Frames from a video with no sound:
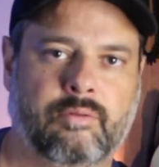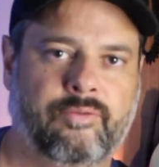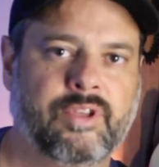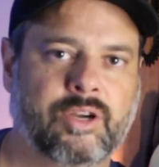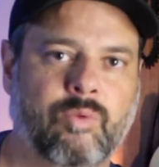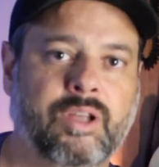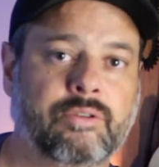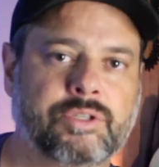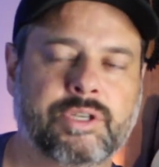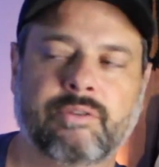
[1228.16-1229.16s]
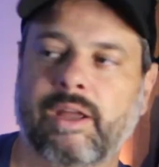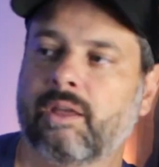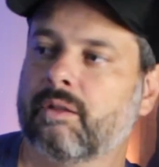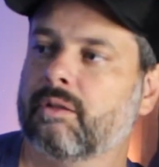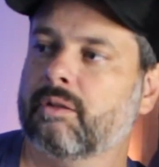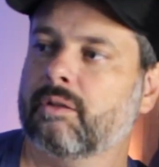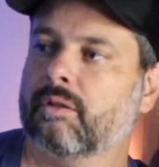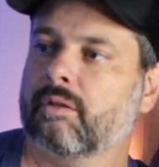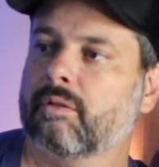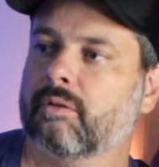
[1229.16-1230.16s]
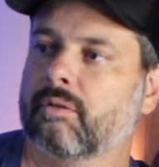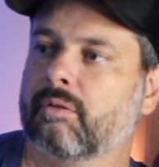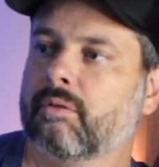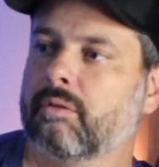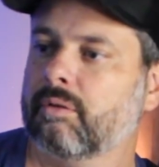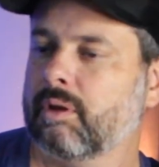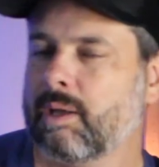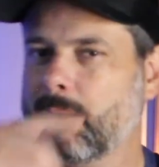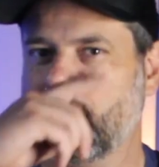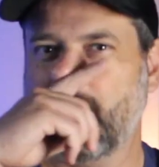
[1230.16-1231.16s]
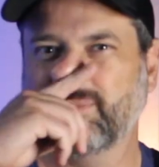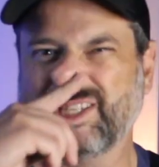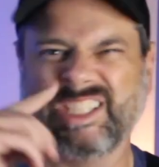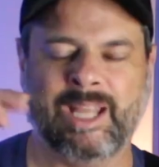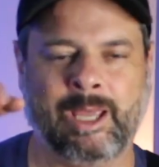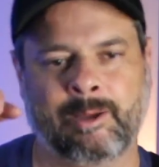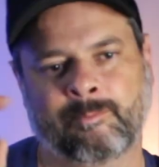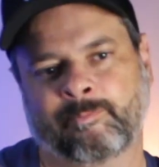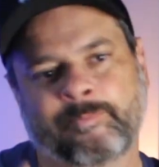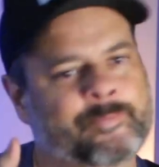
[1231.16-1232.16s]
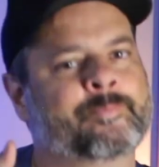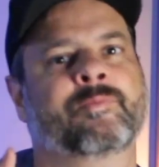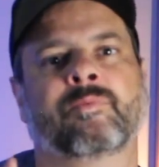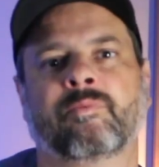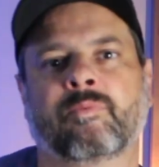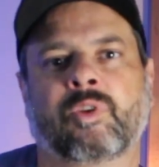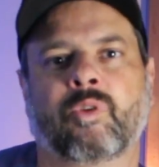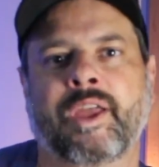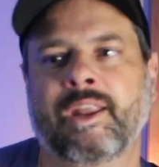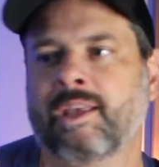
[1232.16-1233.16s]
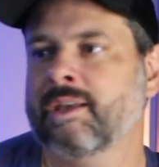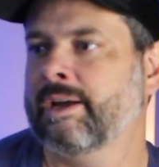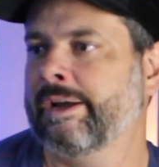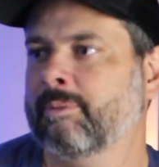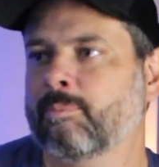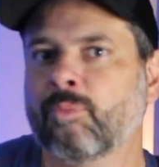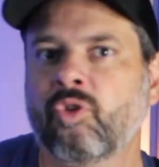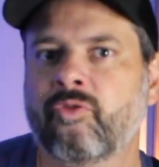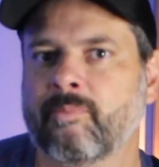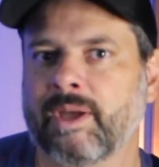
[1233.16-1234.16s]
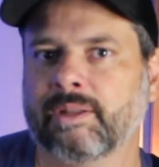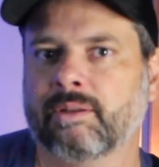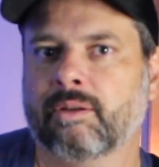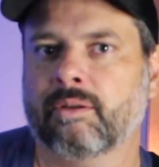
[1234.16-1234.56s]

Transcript: Finger 1 on G, right? I'm just like creating a movement.